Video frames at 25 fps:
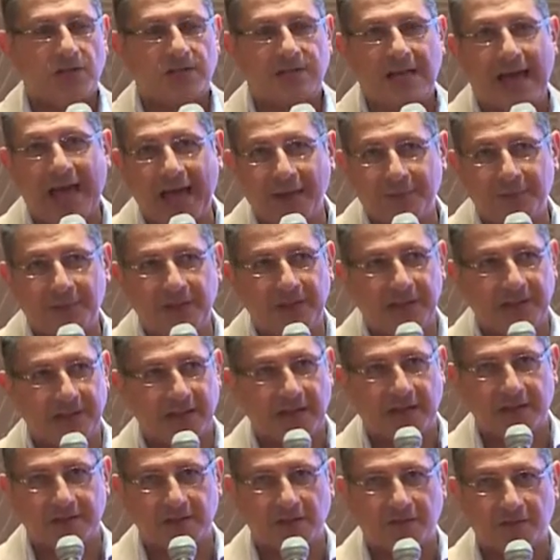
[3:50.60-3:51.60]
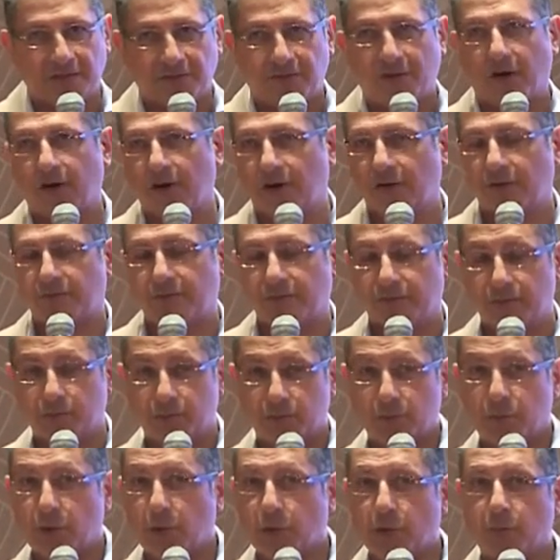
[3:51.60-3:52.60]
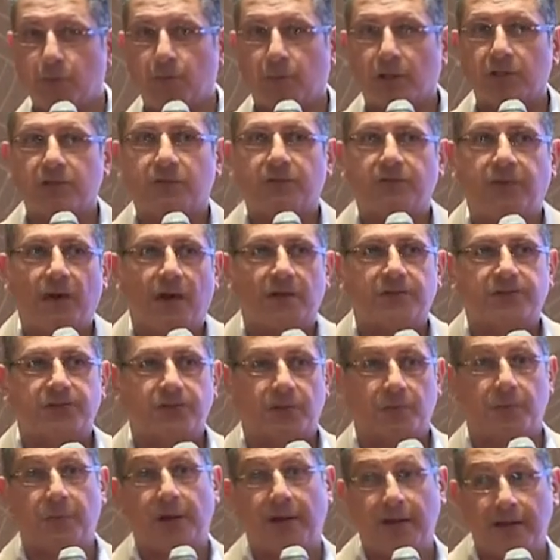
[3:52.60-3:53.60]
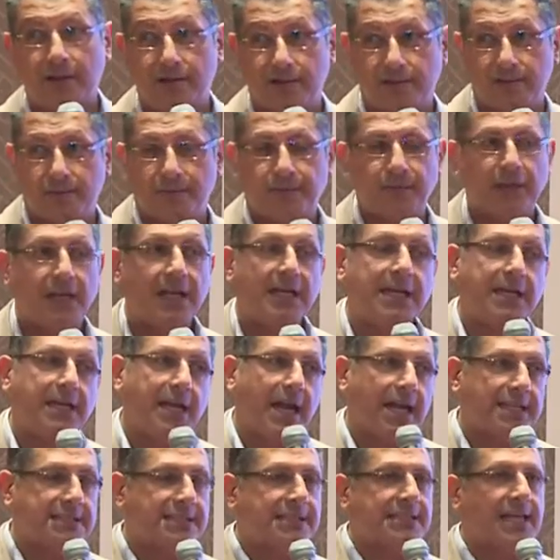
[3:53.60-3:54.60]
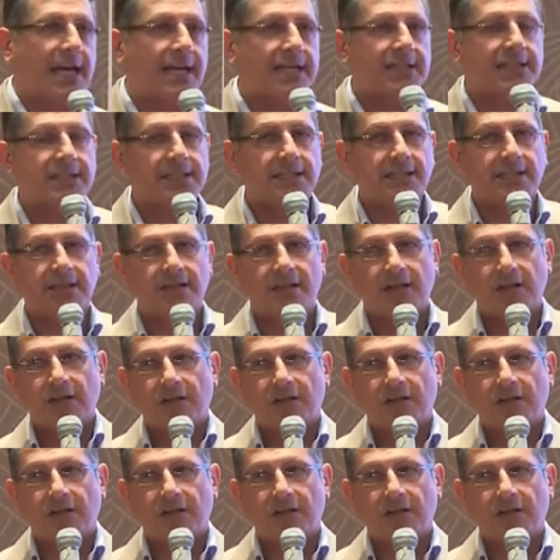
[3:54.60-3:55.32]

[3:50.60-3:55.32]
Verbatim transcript: is happening at a you know, much faster pace. And secondly,